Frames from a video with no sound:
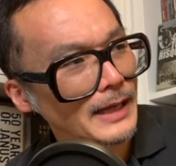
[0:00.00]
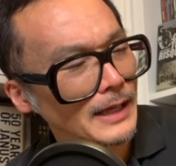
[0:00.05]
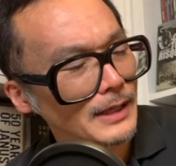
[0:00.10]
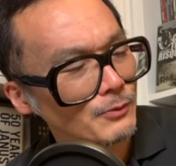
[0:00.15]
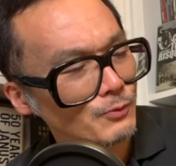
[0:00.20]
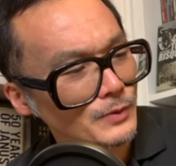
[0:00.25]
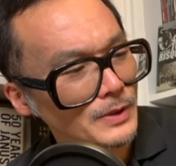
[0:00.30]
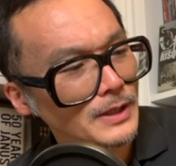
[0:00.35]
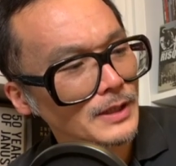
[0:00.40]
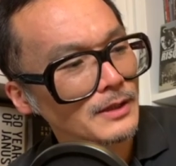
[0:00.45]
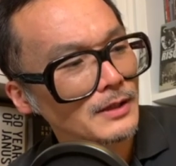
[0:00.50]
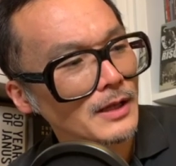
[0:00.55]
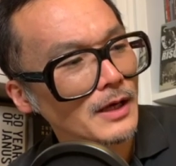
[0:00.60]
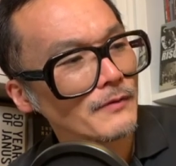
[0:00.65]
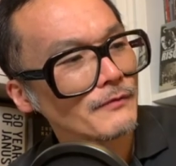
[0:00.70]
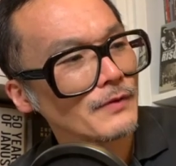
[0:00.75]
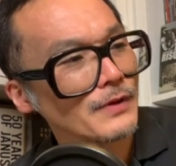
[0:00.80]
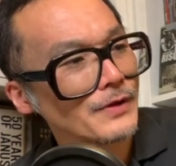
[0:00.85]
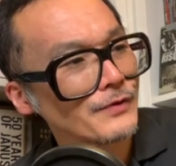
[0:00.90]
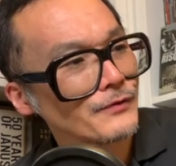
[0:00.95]
I really
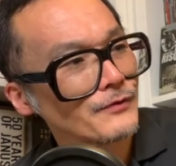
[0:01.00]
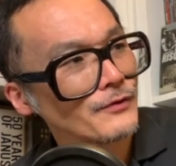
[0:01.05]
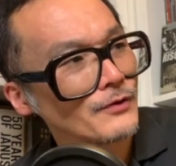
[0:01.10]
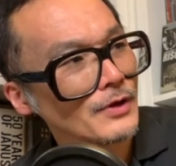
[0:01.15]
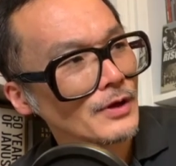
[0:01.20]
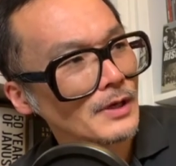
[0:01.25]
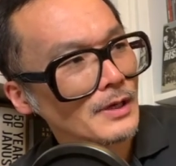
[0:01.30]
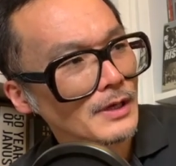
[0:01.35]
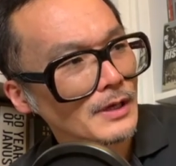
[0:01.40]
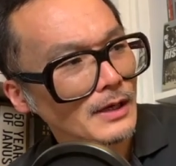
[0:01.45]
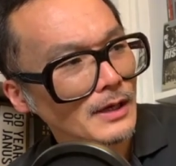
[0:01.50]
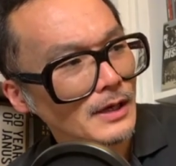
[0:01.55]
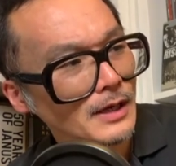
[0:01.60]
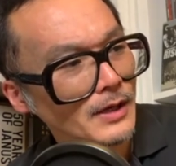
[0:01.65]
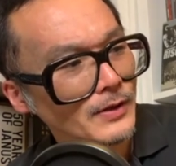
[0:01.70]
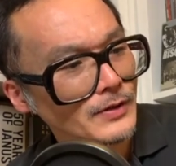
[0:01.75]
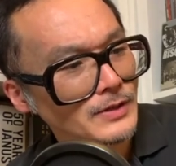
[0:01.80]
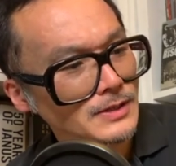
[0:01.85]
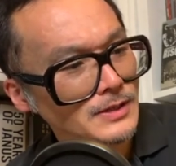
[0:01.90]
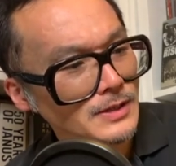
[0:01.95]
love this
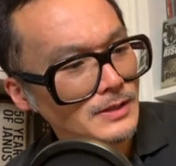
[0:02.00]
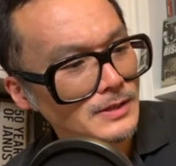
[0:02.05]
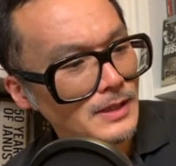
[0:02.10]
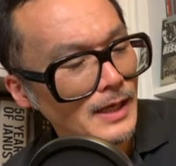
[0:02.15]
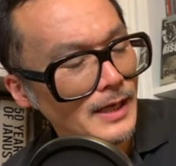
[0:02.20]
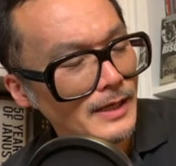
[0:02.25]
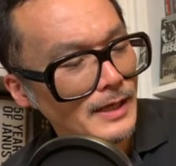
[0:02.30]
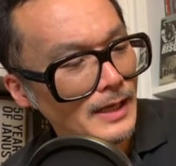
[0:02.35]
design.